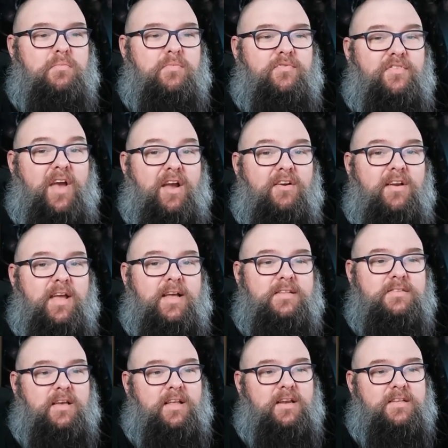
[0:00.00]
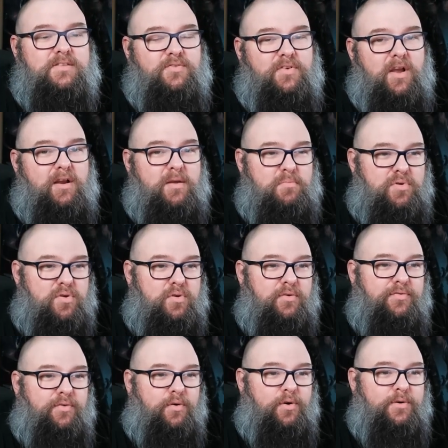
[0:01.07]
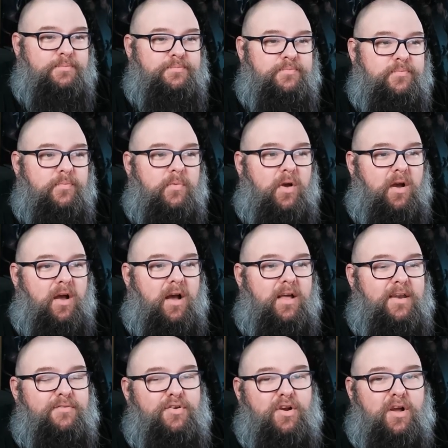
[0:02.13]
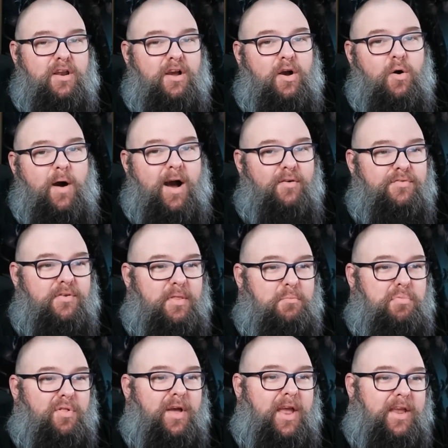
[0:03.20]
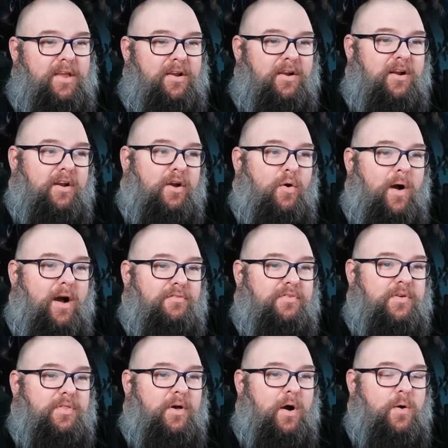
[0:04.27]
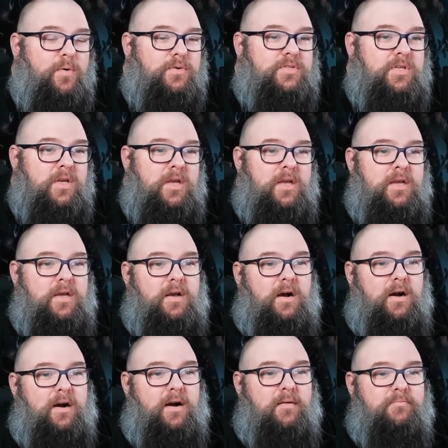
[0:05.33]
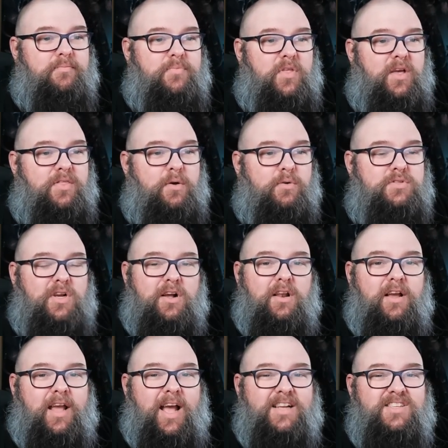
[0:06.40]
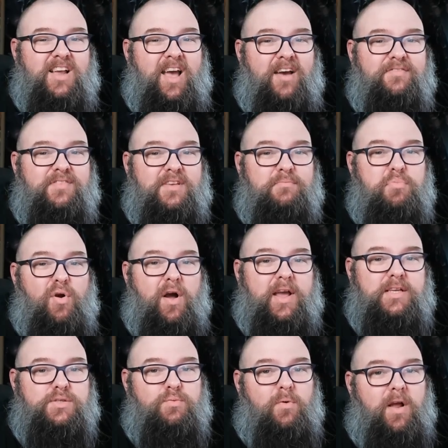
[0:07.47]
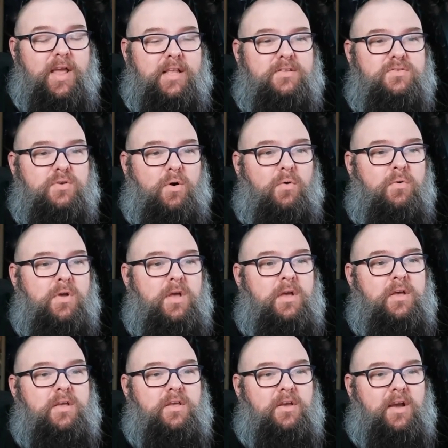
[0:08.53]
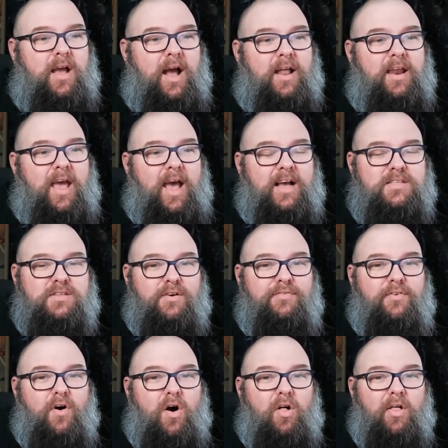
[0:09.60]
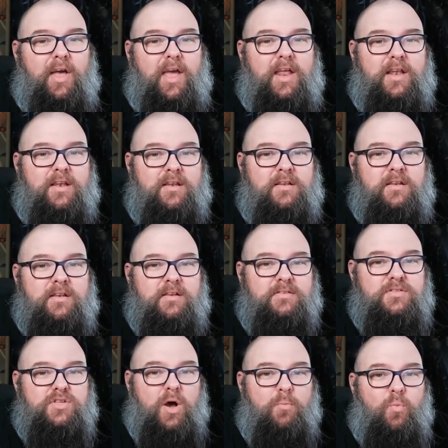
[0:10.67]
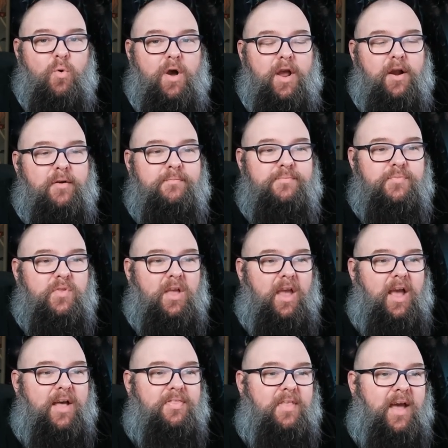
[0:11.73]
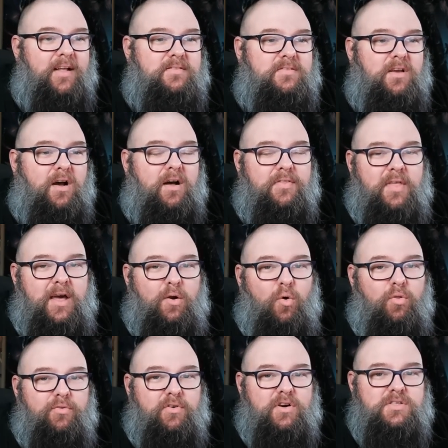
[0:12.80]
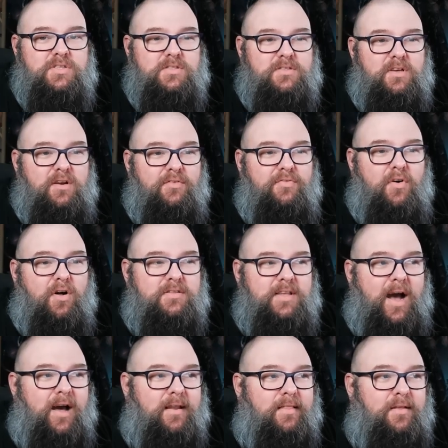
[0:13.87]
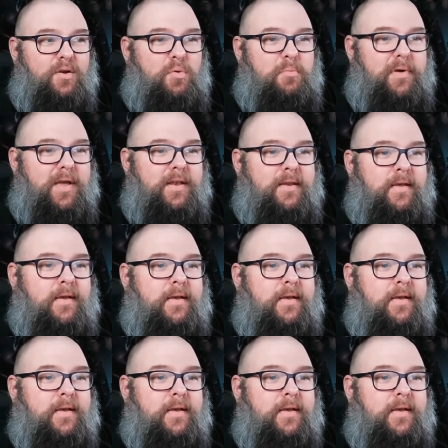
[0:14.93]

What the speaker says: variant, and it's very beautiful. And if you're going to go out for the bling, you're going to go out for those. And those are going to catch a hefty price, right? So you kind of has to fall in somewhere, and that old version is going to fall down a little bit.